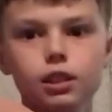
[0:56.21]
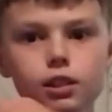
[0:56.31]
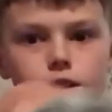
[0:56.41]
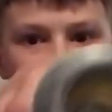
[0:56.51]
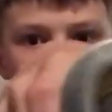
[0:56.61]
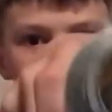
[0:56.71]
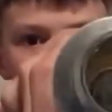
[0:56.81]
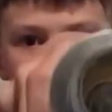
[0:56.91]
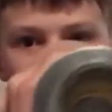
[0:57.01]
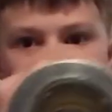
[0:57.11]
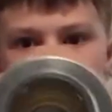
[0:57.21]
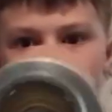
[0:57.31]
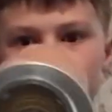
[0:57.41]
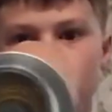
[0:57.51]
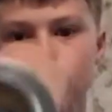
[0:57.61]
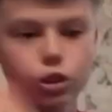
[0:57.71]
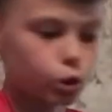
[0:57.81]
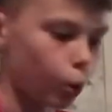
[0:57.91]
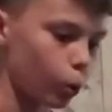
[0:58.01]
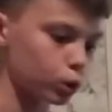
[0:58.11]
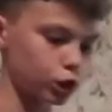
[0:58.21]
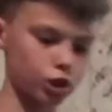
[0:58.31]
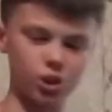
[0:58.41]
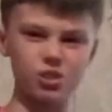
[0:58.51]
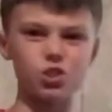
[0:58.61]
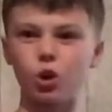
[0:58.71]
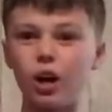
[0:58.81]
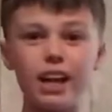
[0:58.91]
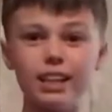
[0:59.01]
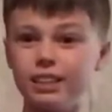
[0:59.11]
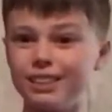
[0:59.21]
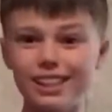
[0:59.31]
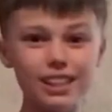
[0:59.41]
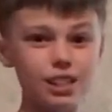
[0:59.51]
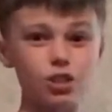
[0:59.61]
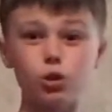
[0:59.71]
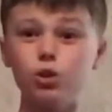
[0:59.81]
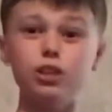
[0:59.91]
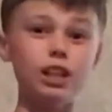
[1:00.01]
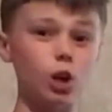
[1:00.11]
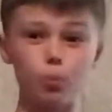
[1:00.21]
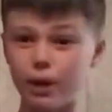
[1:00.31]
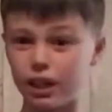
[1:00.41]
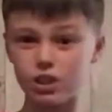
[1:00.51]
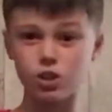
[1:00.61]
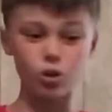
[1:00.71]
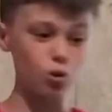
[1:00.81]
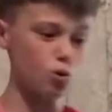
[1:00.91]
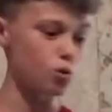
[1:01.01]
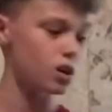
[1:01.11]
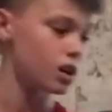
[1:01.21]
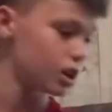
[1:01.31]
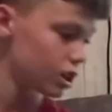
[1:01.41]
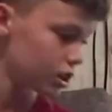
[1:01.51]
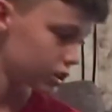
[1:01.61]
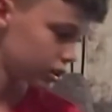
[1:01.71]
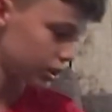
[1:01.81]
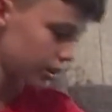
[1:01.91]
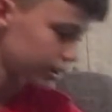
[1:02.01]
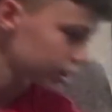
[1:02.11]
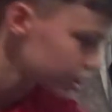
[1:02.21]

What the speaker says: Size here is literally just a torch, so it's not LEDs, it's not NeoPixel, nothing